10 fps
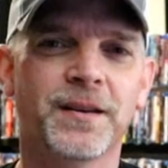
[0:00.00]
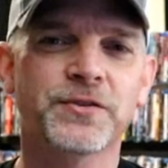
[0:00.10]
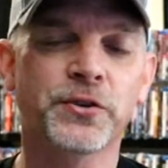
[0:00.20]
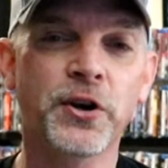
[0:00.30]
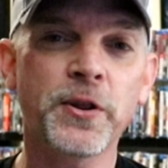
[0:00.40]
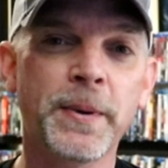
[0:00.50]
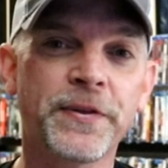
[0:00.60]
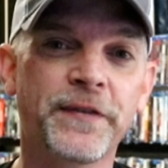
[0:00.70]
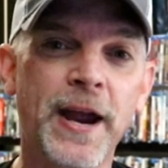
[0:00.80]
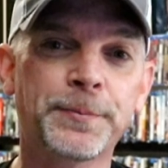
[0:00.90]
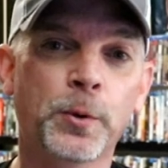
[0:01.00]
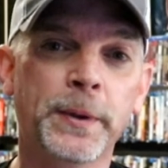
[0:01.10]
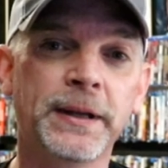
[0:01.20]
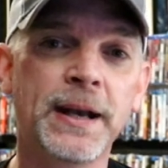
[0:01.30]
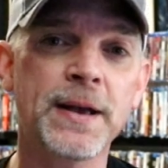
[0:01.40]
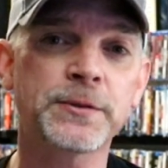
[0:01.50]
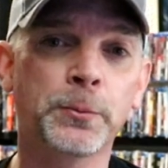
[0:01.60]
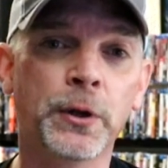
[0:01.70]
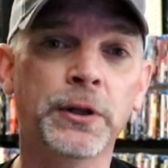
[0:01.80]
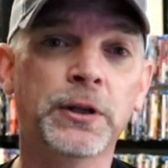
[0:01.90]
So during the month of April, we did have
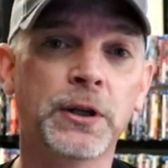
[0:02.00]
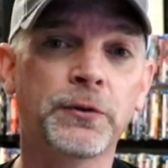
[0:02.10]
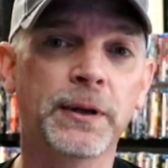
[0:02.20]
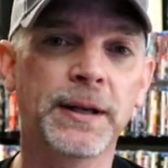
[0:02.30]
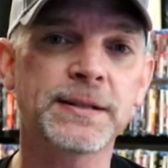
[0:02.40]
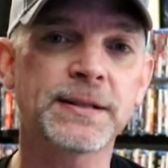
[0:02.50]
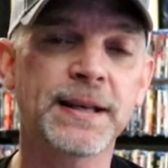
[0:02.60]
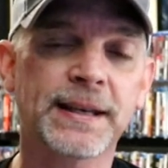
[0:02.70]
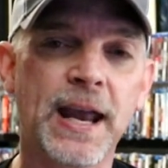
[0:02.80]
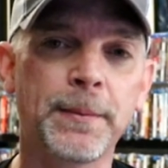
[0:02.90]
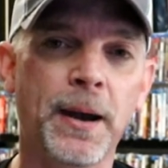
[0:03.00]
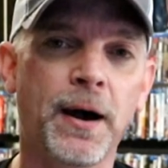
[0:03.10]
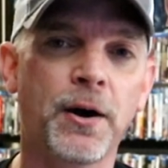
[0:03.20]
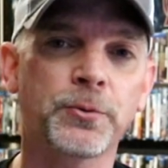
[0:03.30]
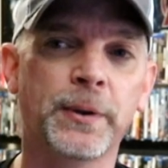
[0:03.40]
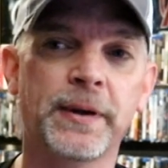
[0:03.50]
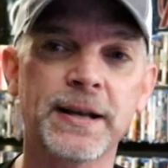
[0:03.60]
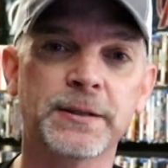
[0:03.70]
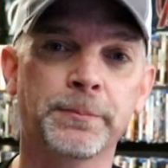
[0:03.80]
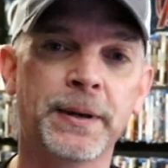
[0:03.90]
some really good releases that came out. We've
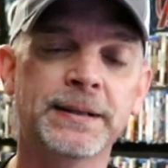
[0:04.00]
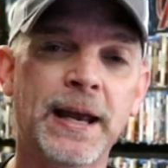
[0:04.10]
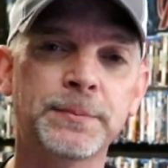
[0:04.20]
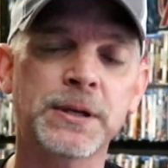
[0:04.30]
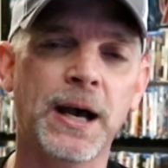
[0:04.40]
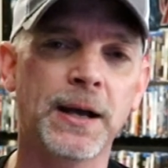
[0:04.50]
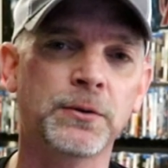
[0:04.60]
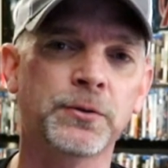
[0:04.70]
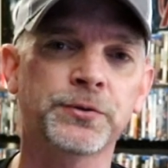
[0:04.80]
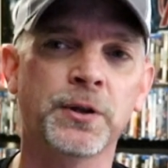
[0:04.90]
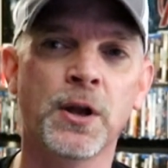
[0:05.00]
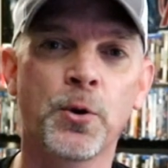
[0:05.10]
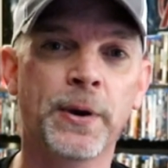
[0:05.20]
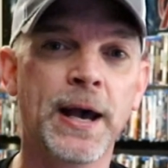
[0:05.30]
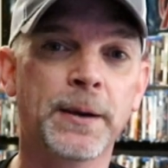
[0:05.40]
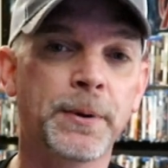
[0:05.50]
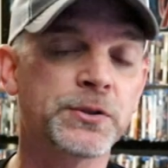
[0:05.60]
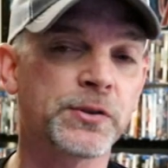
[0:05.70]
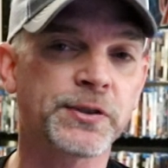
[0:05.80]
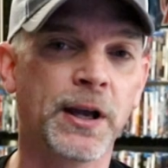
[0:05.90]
got some big name titles. We had a
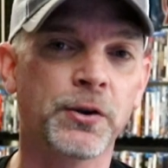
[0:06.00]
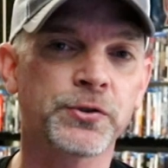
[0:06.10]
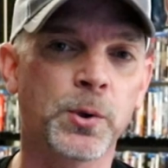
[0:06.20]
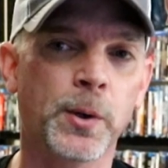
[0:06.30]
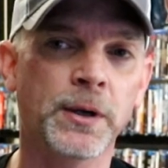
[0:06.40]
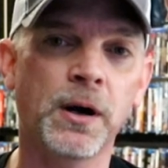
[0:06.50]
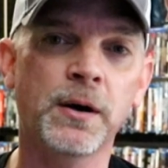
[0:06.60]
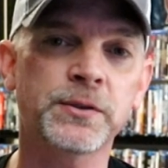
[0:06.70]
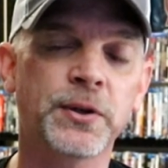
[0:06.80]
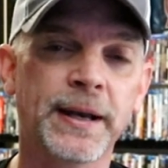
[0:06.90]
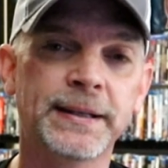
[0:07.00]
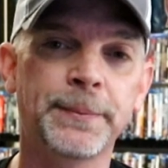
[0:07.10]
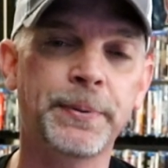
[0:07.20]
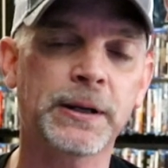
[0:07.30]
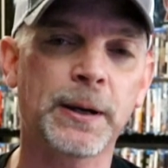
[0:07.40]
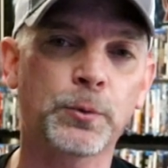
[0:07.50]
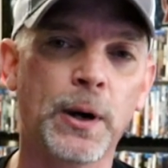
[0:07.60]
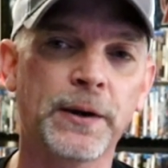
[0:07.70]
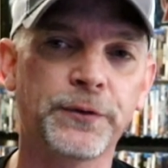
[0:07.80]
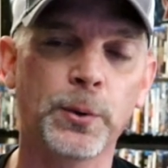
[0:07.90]
bunch of sales going on, so I did pick up
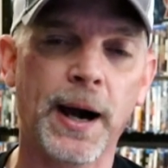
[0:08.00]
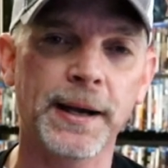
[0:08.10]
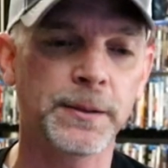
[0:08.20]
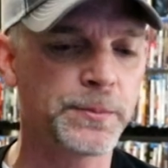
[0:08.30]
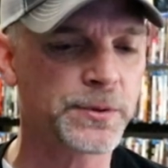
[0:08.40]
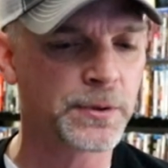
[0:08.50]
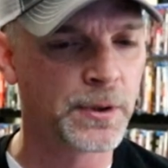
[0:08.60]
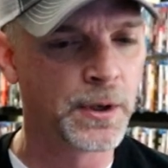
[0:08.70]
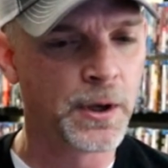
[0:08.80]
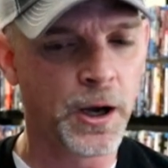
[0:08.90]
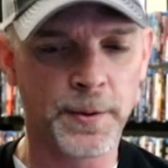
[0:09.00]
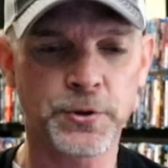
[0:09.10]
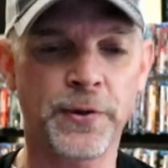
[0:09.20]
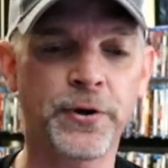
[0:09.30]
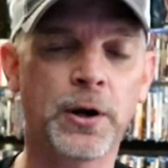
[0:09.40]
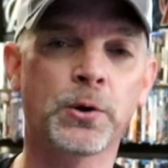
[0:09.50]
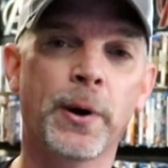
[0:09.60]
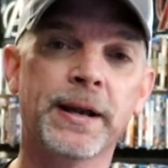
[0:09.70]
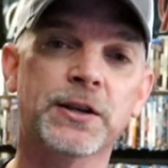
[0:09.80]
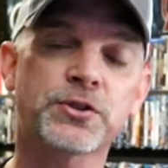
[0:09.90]
quite a few items. Um, so I thought I'd go
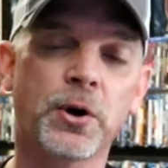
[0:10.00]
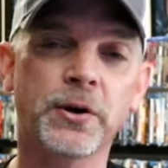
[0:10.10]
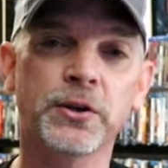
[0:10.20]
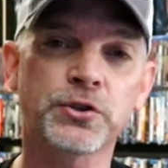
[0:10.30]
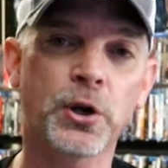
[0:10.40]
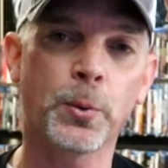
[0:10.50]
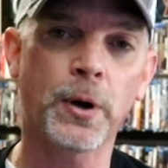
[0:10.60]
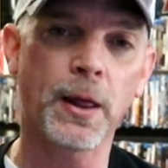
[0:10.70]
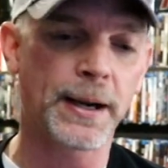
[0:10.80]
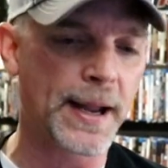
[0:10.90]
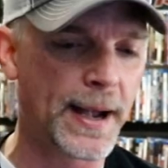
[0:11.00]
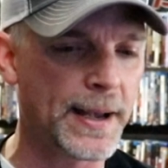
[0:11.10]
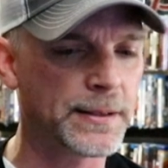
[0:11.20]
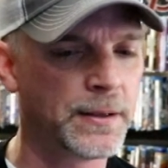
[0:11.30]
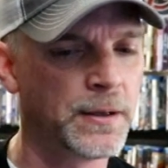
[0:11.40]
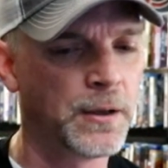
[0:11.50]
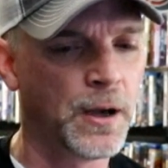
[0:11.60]
ahead and get started and show you what all I got.